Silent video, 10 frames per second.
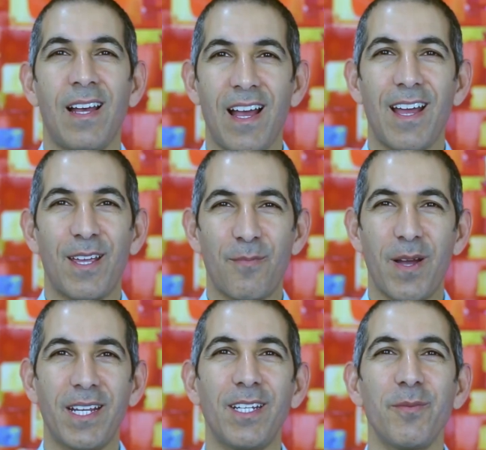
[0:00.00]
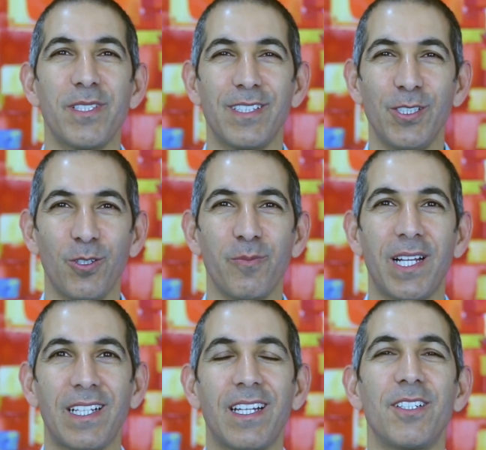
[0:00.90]
Hi, my name is Lior
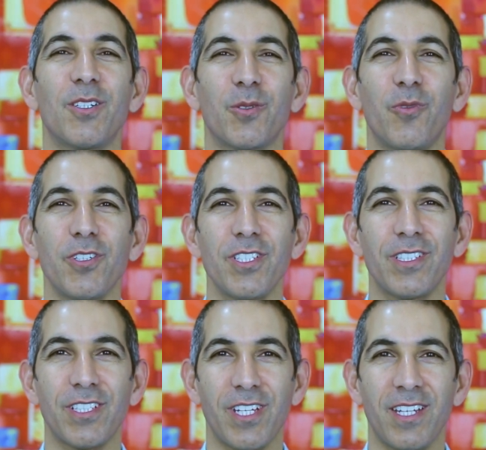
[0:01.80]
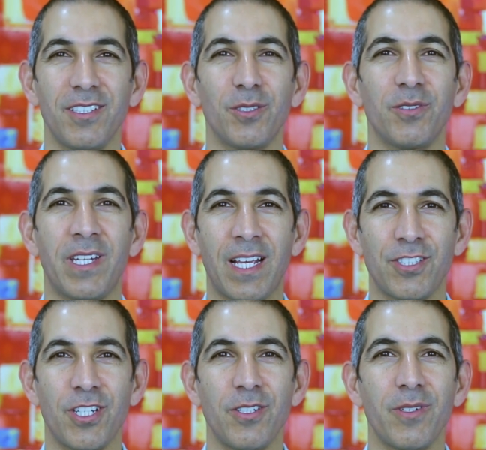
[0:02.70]
Malka and you're watching the channel
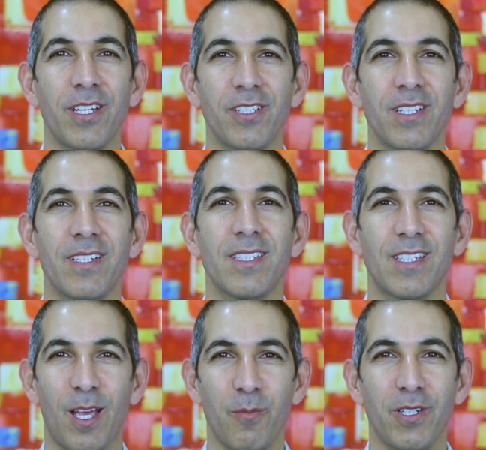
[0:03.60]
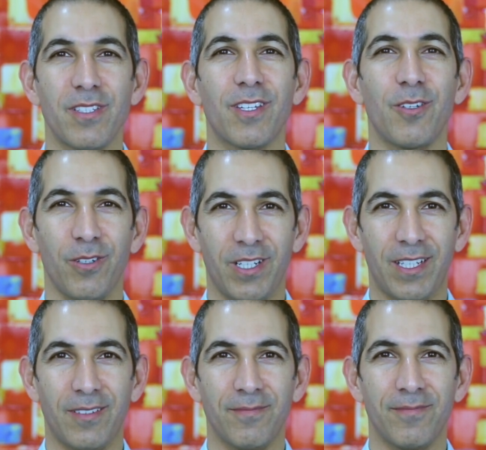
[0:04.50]
Next Generation
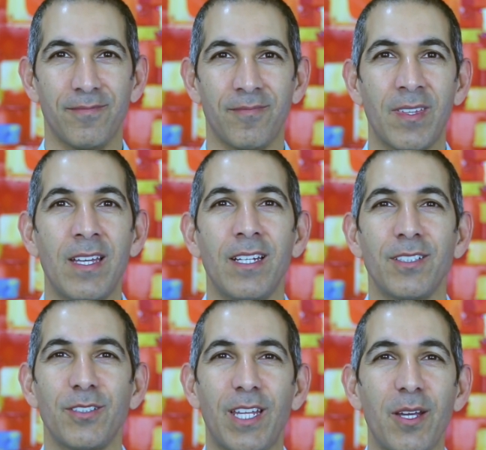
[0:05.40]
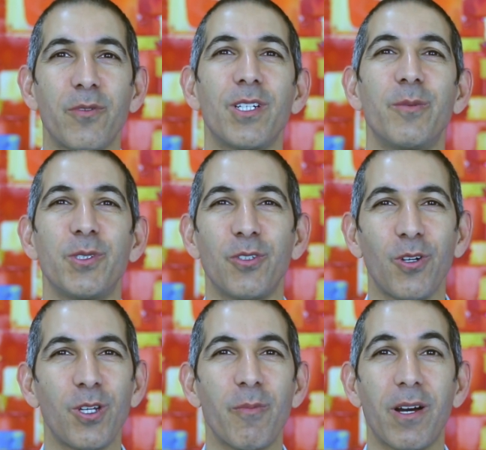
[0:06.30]
Cybersecurity. Today we're going to be
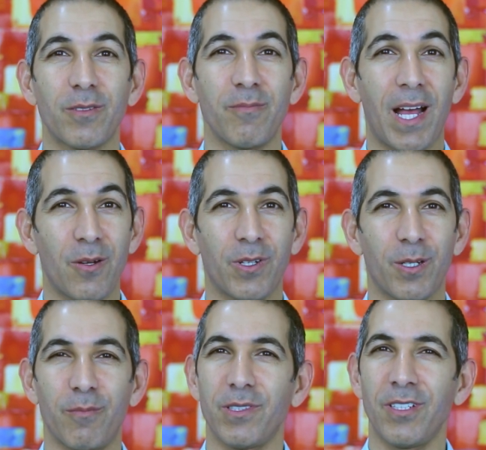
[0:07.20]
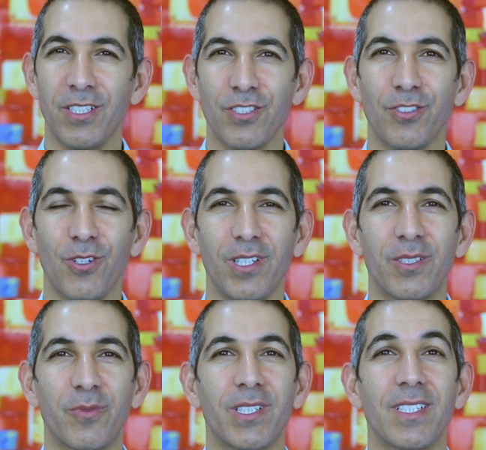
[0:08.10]
talking about malware, but not just
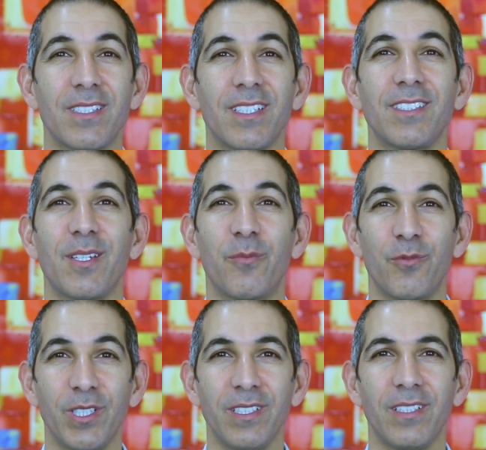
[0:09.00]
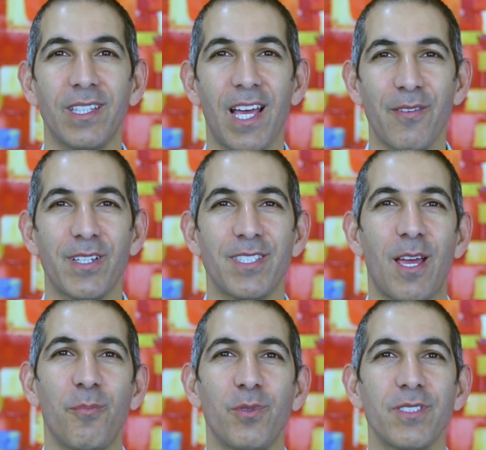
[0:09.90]
talking, we're going to see some real live
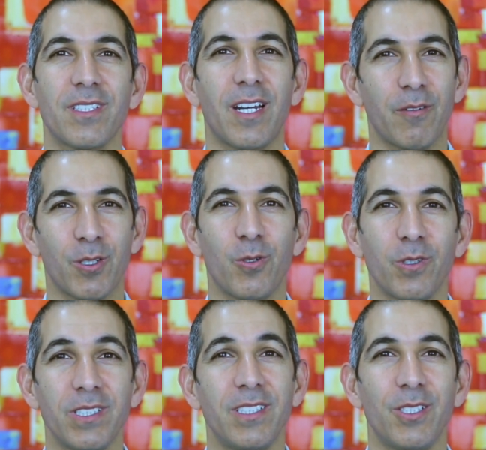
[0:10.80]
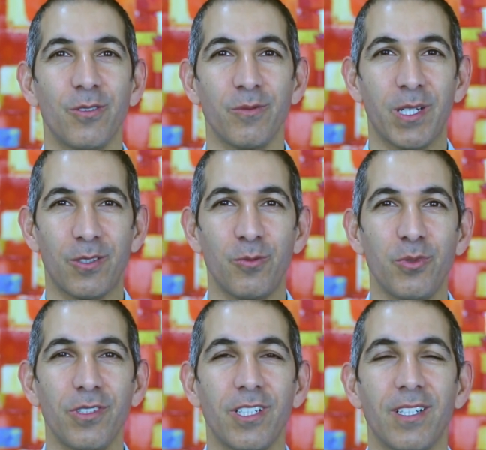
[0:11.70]
examples that I recorded here on my
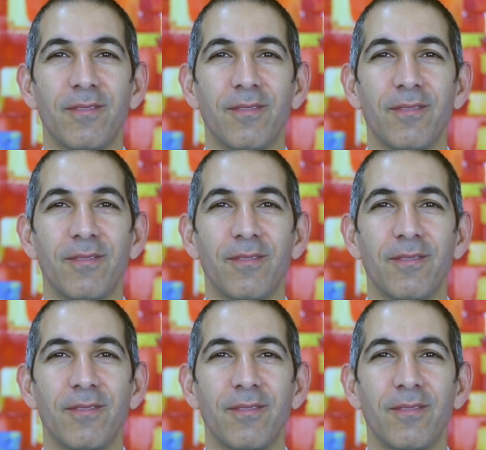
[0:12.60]
computer.